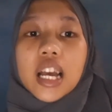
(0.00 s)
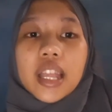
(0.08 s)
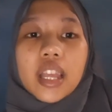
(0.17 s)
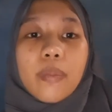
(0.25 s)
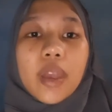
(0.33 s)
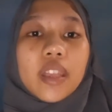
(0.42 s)

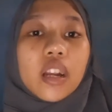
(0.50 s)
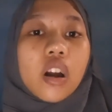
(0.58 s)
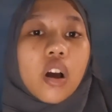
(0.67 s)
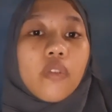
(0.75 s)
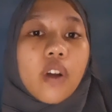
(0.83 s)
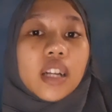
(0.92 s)
The manner
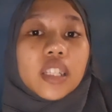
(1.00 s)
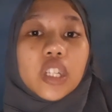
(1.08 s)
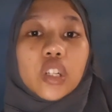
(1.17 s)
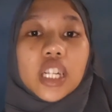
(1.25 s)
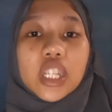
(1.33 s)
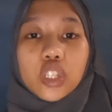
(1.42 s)
of
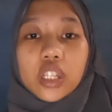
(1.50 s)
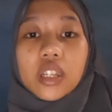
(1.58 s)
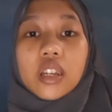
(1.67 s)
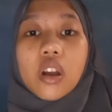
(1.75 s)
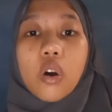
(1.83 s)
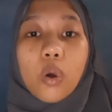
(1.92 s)
articulation
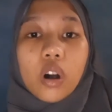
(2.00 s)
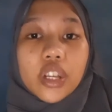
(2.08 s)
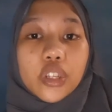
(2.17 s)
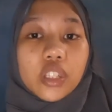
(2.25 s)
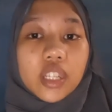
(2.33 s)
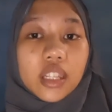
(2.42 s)
or
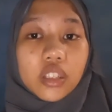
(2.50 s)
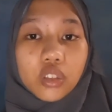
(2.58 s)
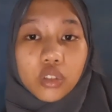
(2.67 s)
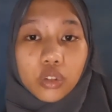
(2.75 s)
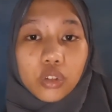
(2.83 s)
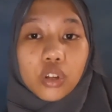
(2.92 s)
used
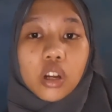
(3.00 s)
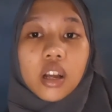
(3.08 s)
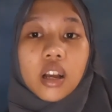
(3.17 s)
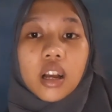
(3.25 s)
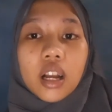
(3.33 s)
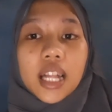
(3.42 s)
to
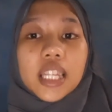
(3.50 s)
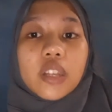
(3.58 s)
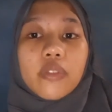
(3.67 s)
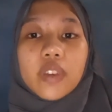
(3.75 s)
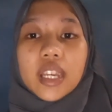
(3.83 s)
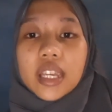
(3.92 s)

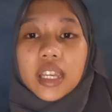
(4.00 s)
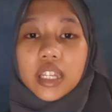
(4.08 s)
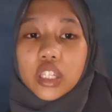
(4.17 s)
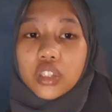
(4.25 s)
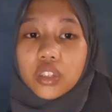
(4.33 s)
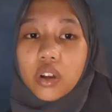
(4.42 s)
classify
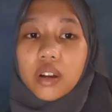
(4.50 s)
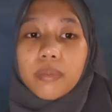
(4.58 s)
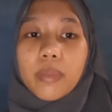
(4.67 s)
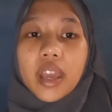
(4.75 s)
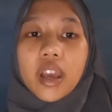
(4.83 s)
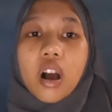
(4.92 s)
sound
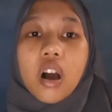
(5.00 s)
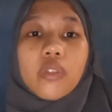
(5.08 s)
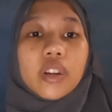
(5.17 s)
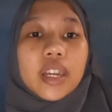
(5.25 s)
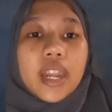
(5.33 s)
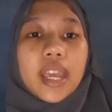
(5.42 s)
by how
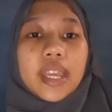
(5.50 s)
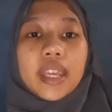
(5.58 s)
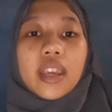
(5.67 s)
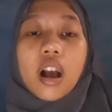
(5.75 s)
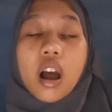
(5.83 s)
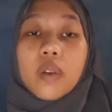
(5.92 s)
they
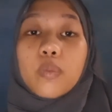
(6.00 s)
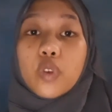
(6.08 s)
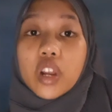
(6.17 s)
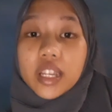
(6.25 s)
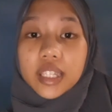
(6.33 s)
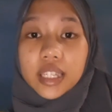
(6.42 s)
are
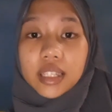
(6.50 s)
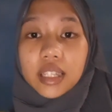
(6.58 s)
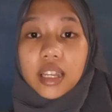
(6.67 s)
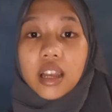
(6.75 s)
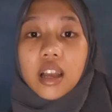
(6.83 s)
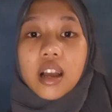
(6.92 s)
produced,
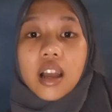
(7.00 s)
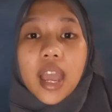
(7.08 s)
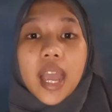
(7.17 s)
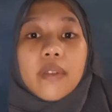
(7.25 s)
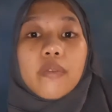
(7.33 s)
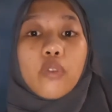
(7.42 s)

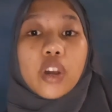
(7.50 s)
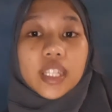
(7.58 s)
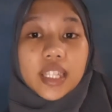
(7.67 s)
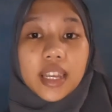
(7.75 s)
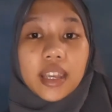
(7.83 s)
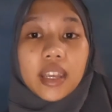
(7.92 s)
and
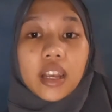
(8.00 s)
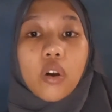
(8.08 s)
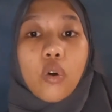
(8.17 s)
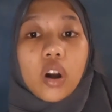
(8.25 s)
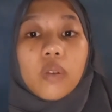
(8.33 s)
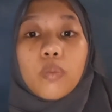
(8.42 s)
voicing
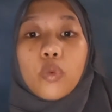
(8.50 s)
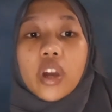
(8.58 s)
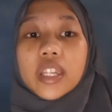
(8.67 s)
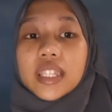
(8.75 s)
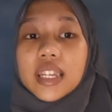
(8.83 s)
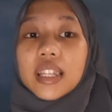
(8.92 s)
or
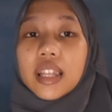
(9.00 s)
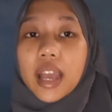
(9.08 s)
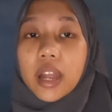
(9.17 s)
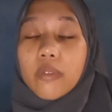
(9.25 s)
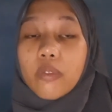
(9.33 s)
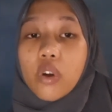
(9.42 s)
voiced
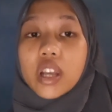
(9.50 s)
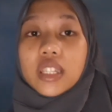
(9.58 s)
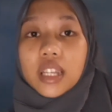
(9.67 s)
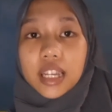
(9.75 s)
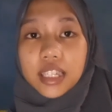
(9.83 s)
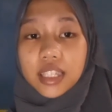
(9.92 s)
and
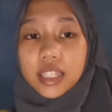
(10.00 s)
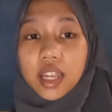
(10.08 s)
voiceless.